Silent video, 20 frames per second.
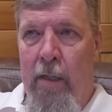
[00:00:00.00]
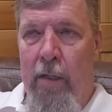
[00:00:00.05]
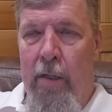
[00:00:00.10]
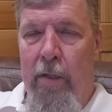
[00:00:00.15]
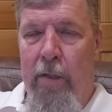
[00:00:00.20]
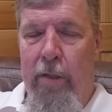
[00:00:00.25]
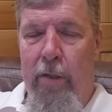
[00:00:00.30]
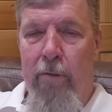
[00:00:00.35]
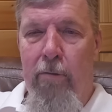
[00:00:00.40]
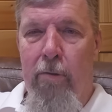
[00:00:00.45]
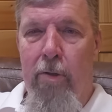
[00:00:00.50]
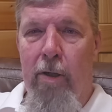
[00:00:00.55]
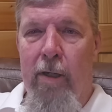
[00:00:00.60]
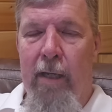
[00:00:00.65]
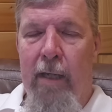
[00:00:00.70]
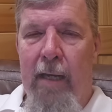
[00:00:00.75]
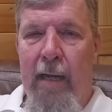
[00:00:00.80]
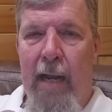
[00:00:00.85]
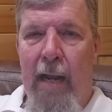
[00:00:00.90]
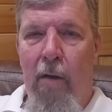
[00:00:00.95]
You
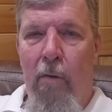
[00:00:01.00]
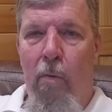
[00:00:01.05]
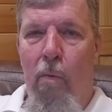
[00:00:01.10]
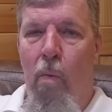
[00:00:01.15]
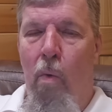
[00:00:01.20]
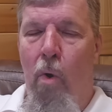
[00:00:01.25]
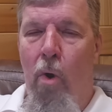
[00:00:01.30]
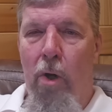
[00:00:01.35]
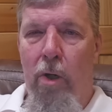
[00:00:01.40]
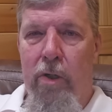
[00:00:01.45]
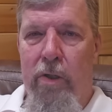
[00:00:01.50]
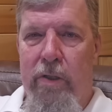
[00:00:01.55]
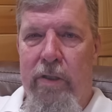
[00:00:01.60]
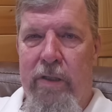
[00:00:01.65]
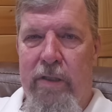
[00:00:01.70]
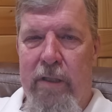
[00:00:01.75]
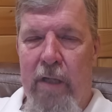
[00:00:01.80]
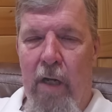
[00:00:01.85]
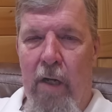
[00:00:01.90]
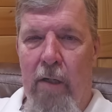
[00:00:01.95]
look at how wars
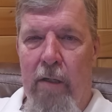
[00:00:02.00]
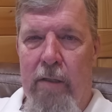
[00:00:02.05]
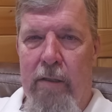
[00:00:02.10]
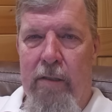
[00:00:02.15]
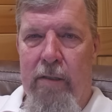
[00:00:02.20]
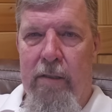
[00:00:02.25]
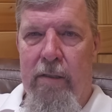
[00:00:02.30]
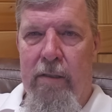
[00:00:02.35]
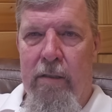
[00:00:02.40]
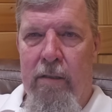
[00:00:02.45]
start.